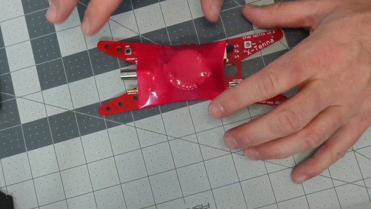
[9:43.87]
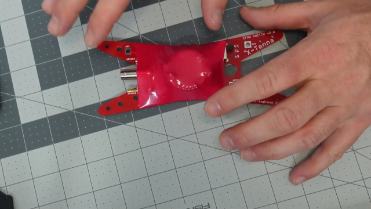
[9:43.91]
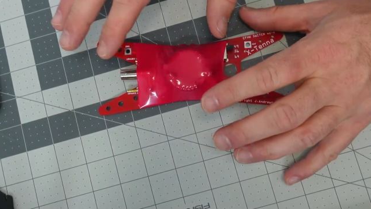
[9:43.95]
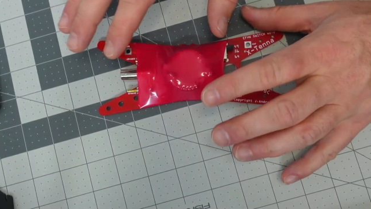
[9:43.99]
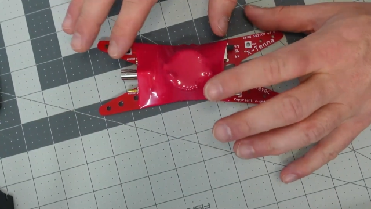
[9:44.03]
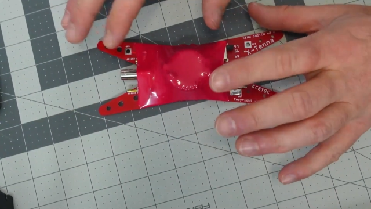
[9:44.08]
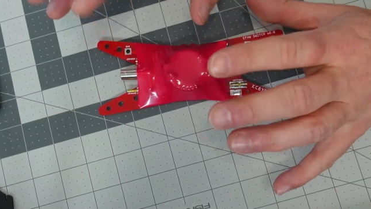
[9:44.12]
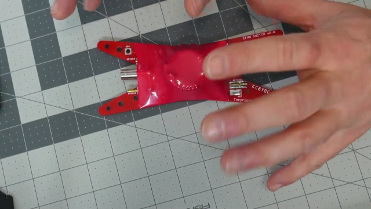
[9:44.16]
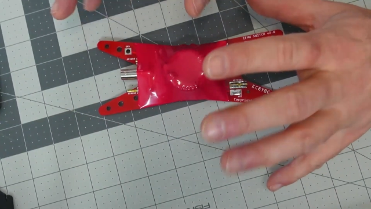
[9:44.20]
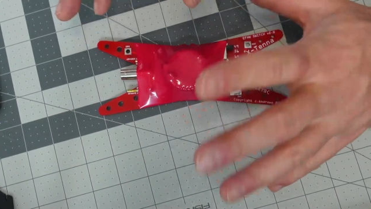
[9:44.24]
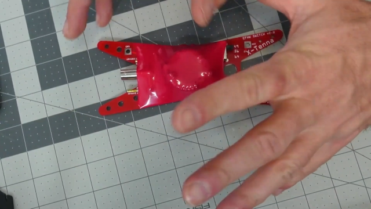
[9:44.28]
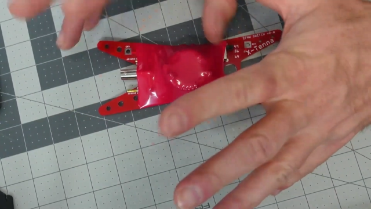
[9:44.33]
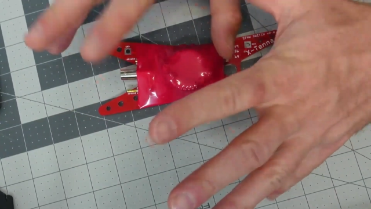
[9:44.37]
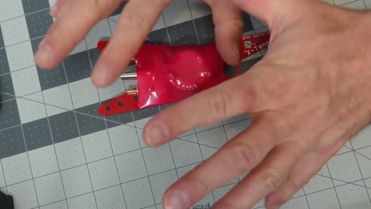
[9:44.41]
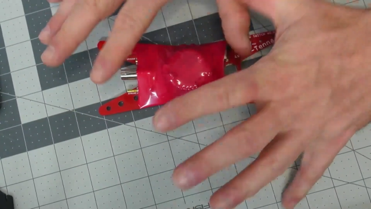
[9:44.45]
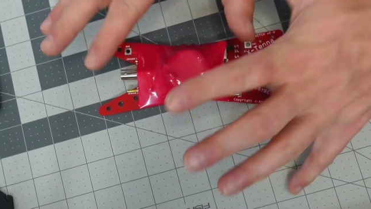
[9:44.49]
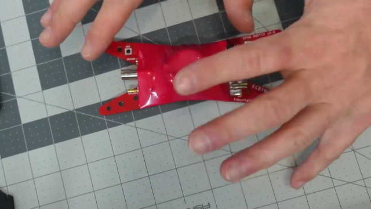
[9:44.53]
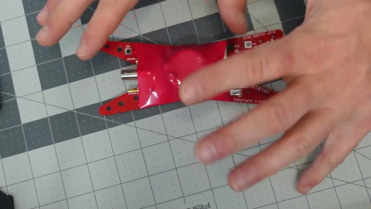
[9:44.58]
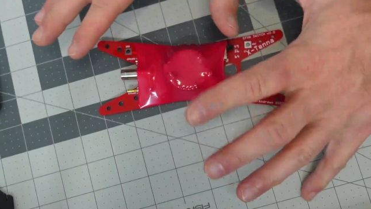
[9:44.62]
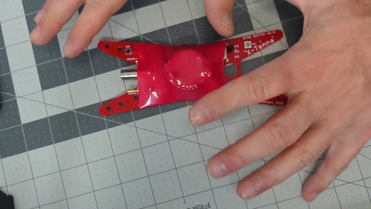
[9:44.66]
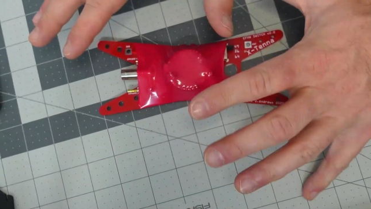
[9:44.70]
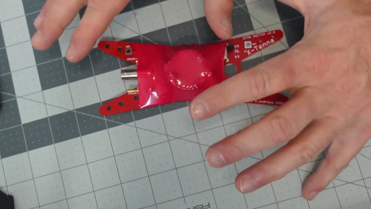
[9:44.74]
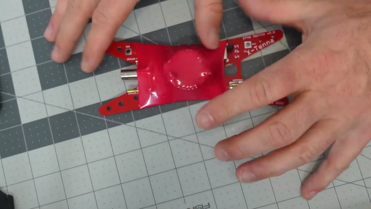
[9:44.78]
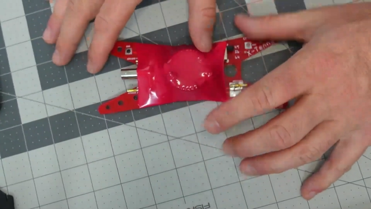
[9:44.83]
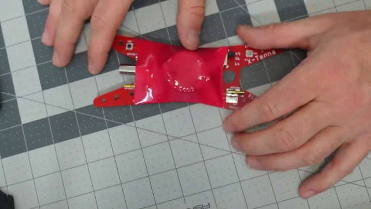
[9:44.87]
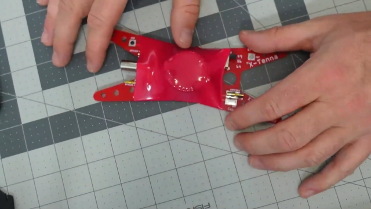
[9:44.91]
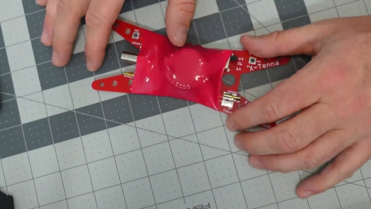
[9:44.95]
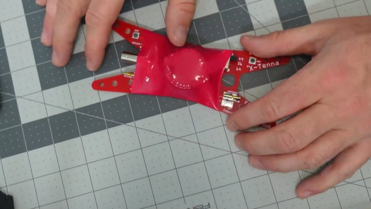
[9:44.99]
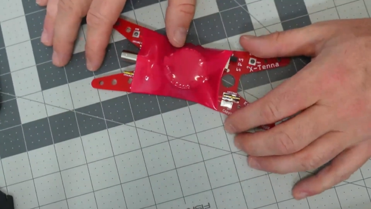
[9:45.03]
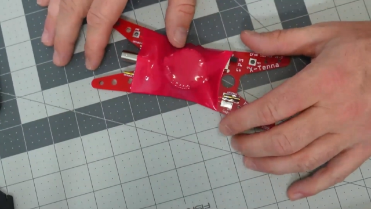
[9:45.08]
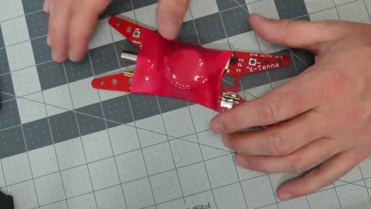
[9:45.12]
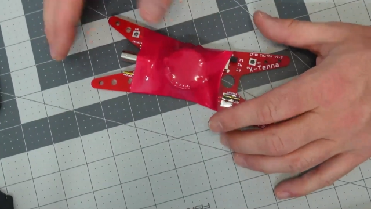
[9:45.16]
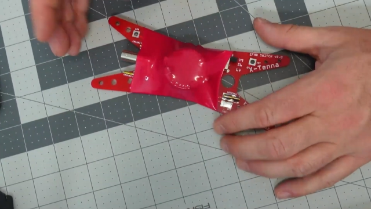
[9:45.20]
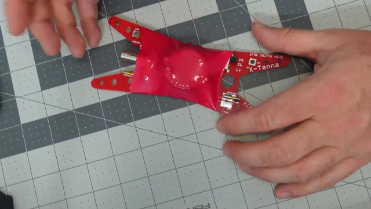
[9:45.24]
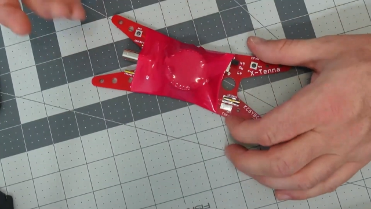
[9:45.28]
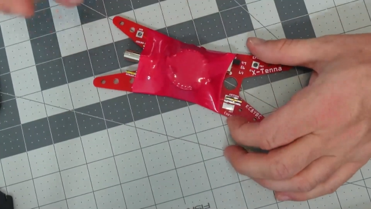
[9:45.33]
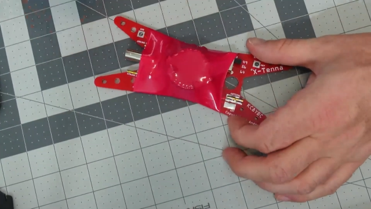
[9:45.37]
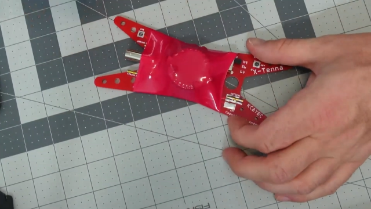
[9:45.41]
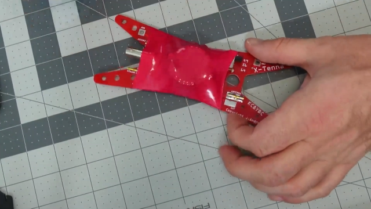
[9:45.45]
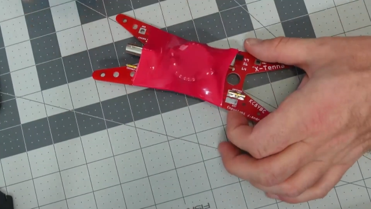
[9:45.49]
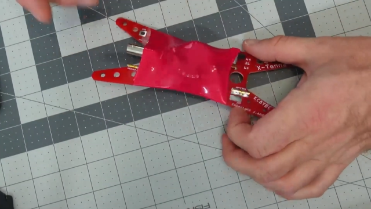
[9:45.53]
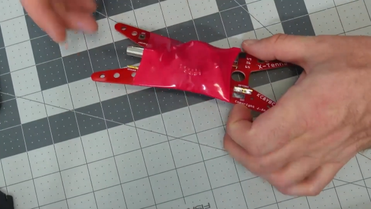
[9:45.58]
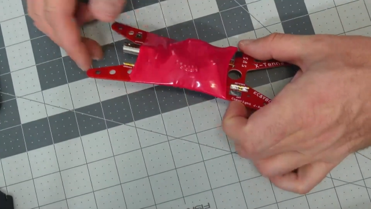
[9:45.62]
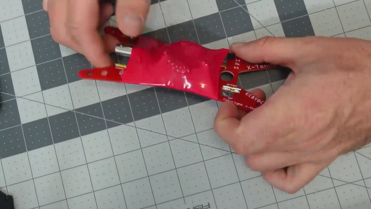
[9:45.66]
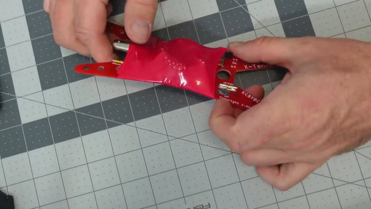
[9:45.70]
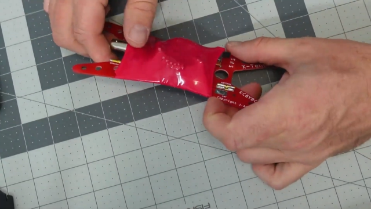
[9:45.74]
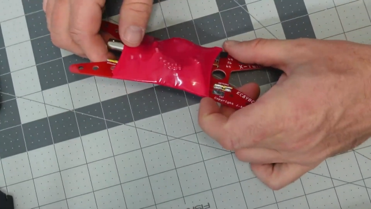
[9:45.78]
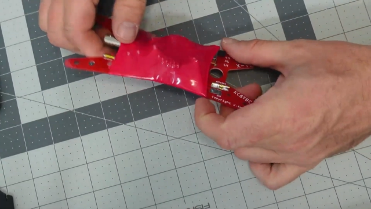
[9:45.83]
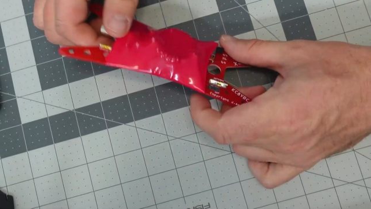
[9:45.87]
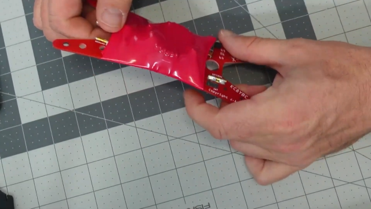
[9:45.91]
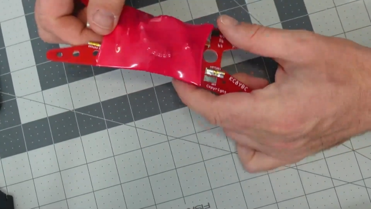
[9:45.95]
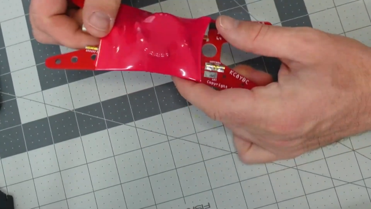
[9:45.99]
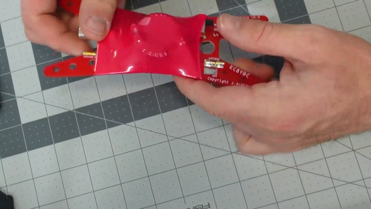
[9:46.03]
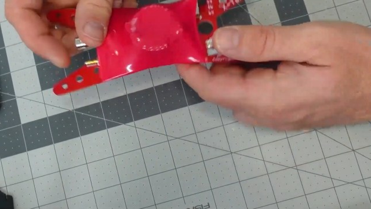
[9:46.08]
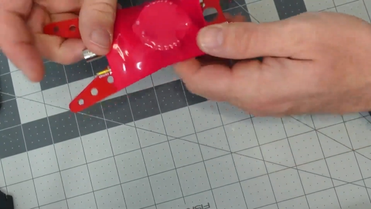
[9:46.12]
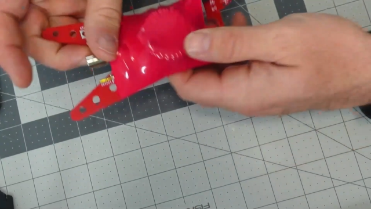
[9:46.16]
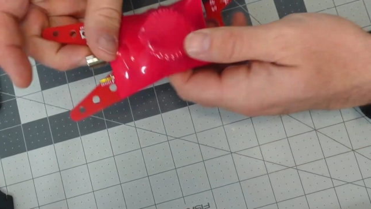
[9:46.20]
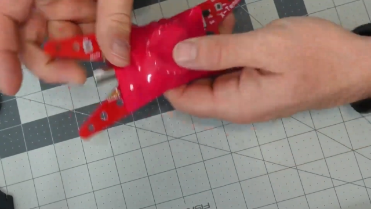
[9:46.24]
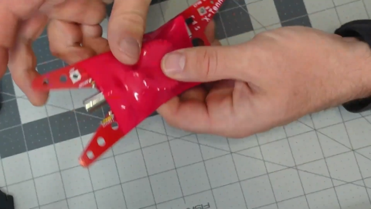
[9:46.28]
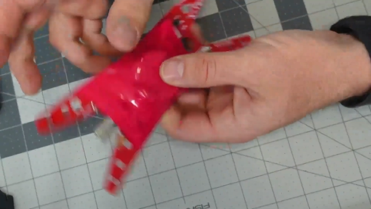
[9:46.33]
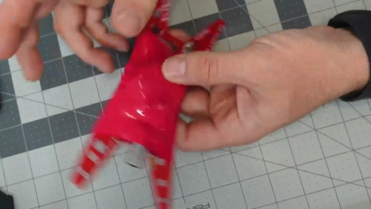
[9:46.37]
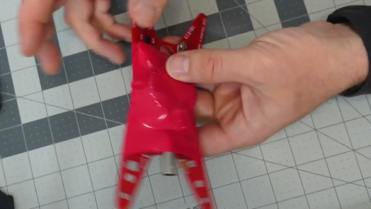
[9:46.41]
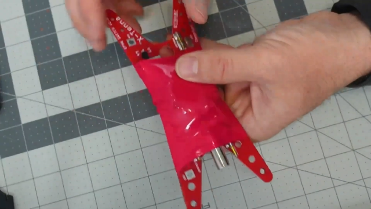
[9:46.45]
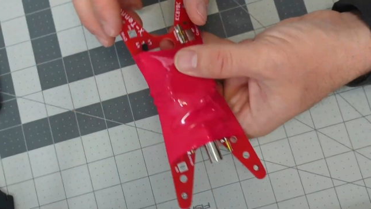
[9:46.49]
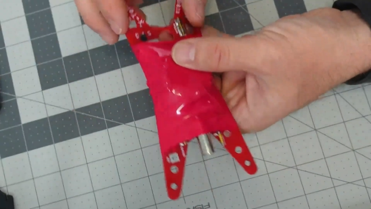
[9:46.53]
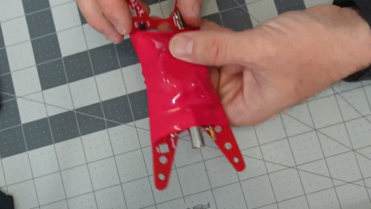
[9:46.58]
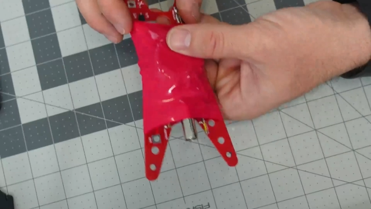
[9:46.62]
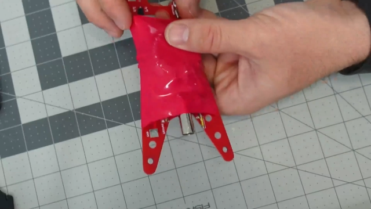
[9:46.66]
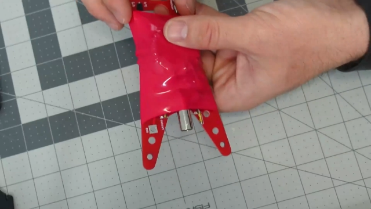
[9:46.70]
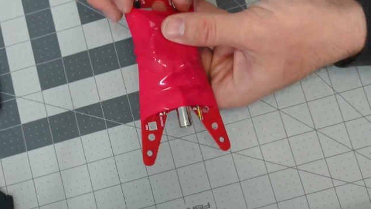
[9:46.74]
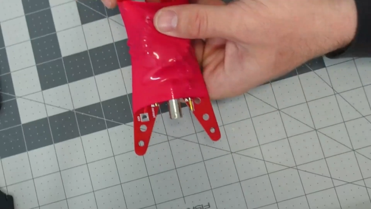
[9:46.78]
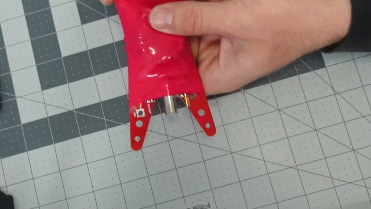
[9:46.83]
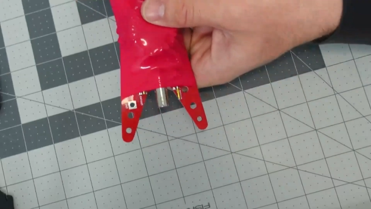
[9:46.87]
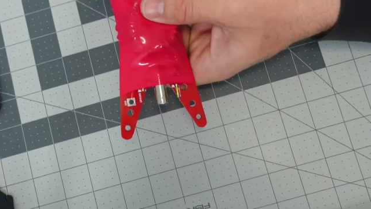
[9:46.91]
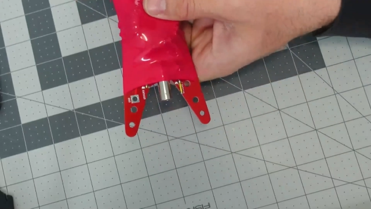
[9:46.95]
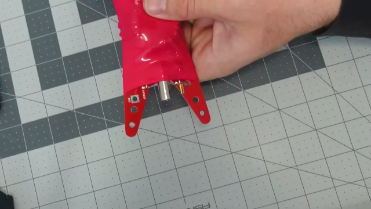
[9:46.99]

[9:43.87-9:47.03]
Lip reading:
[unreadable: no face in view]